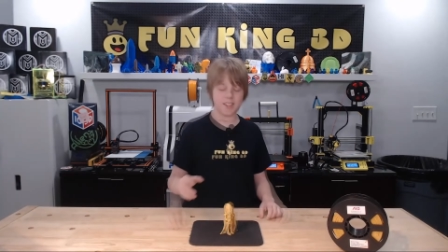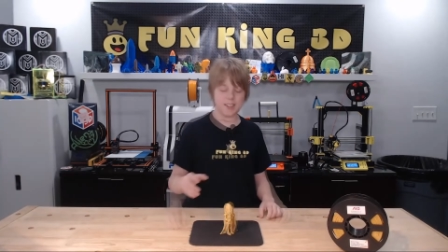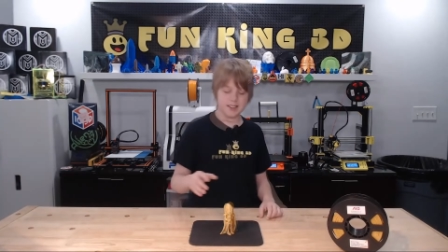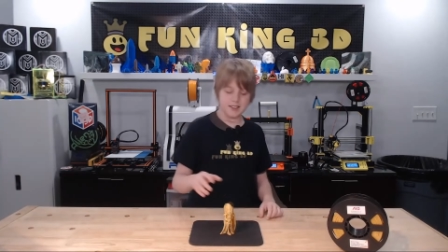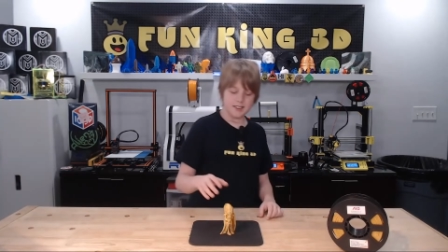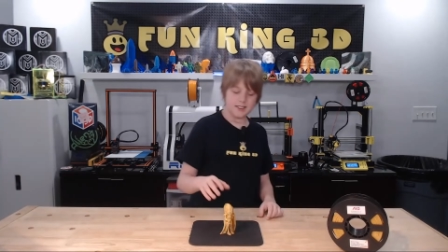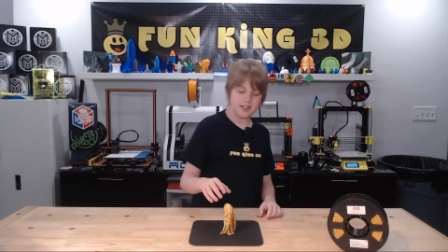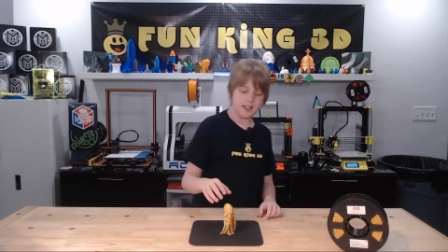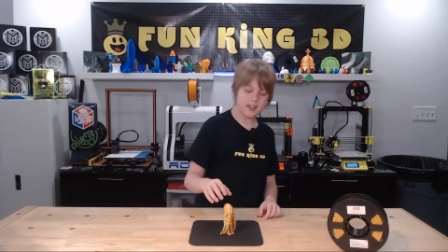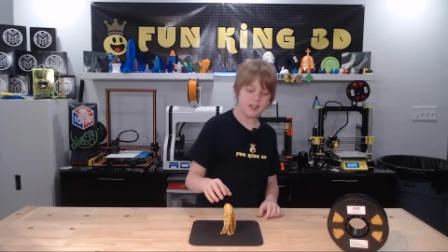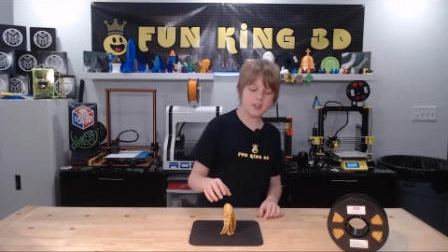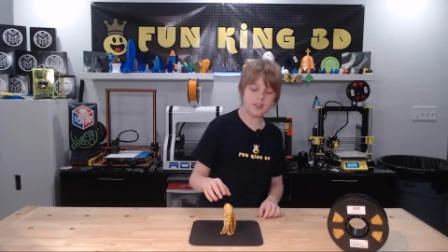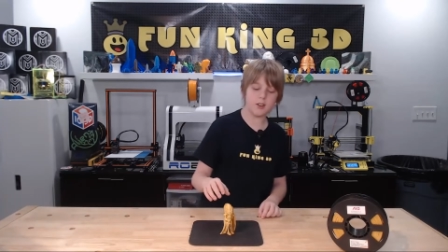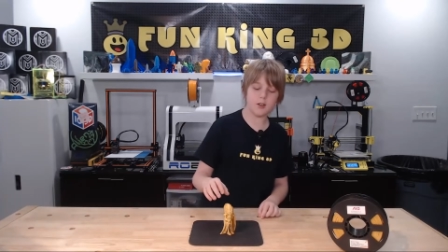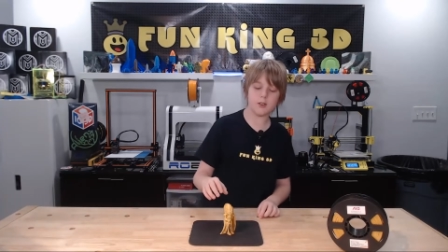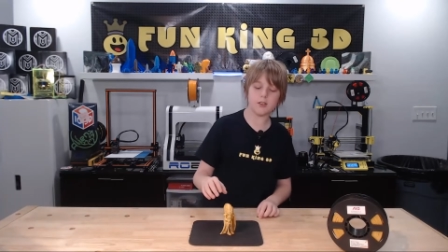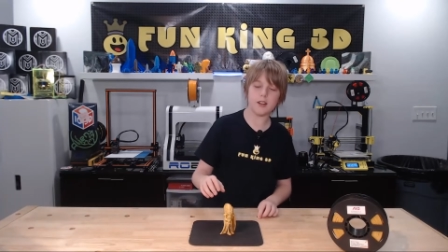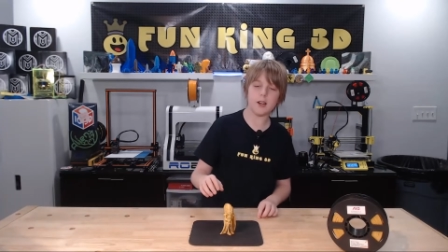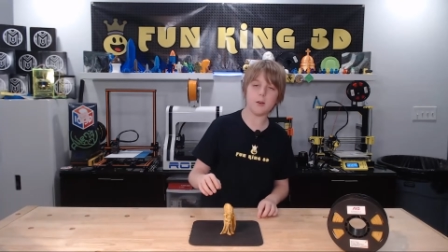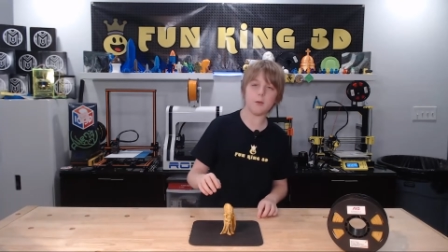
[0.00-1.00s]
Take
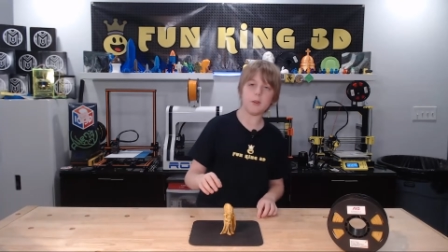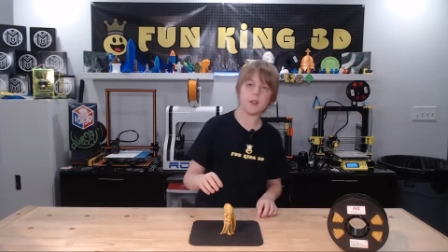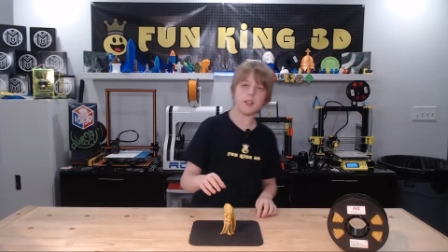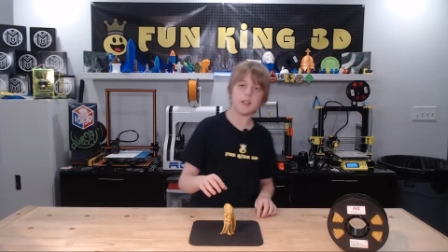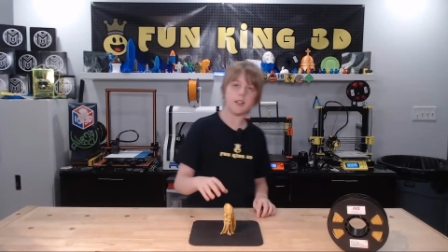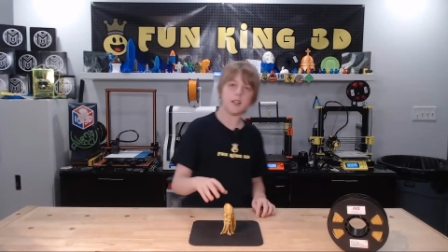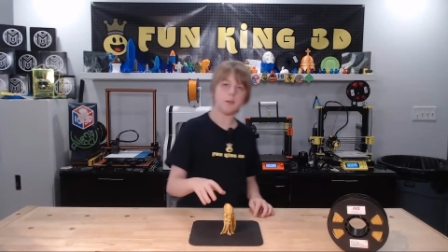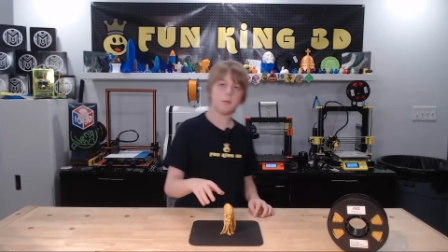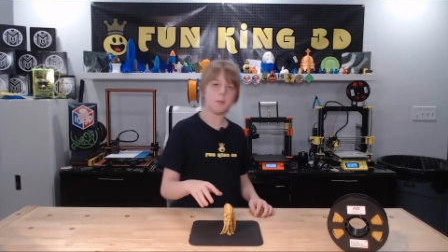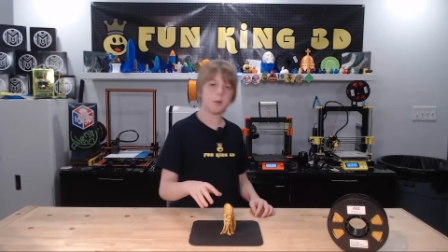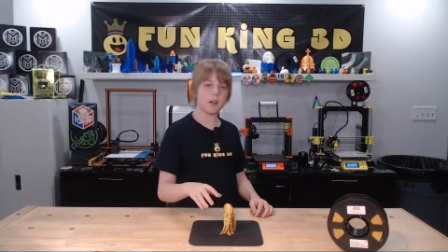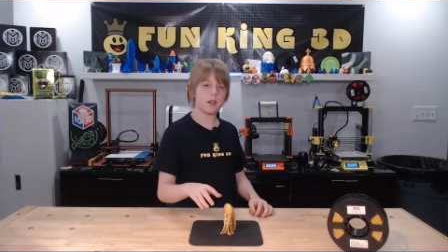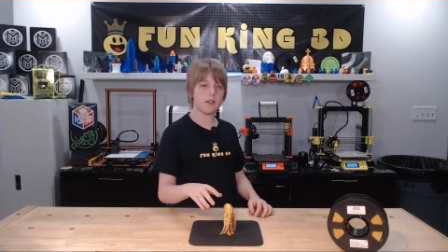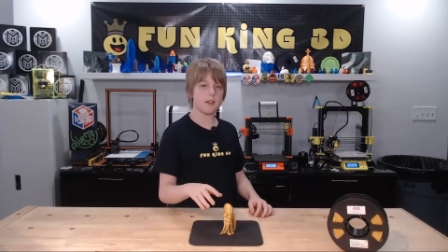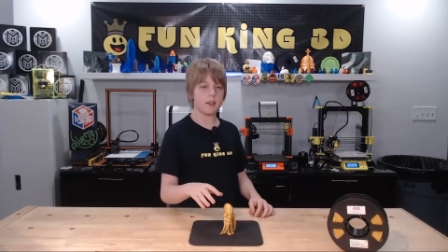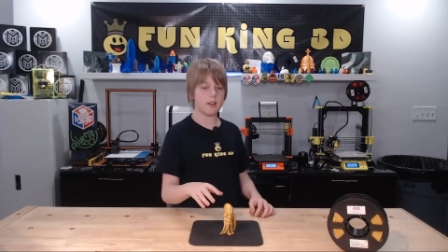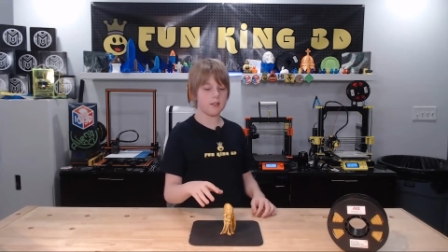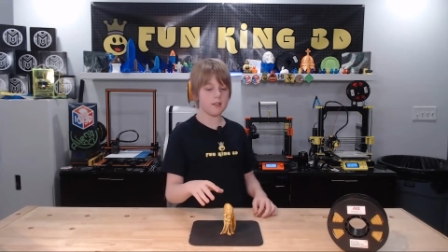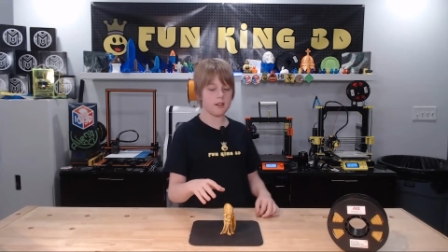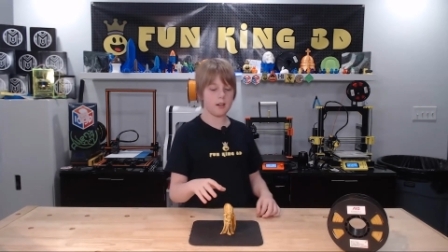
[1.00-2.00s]
note that we did
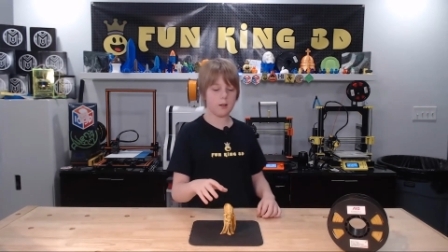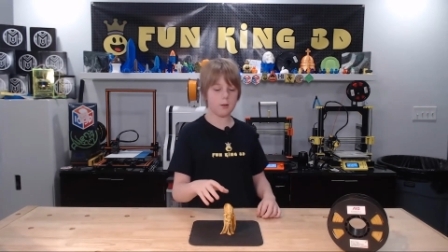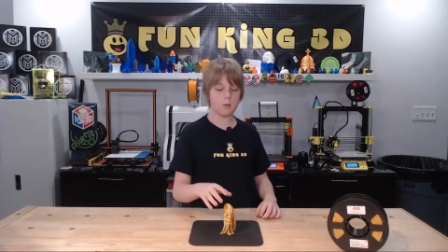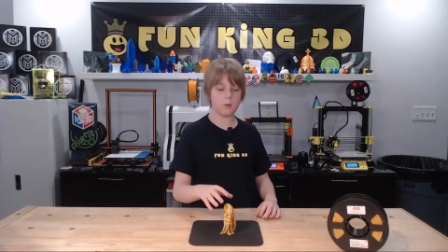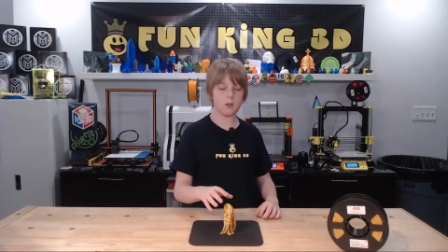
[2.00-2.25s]
print this at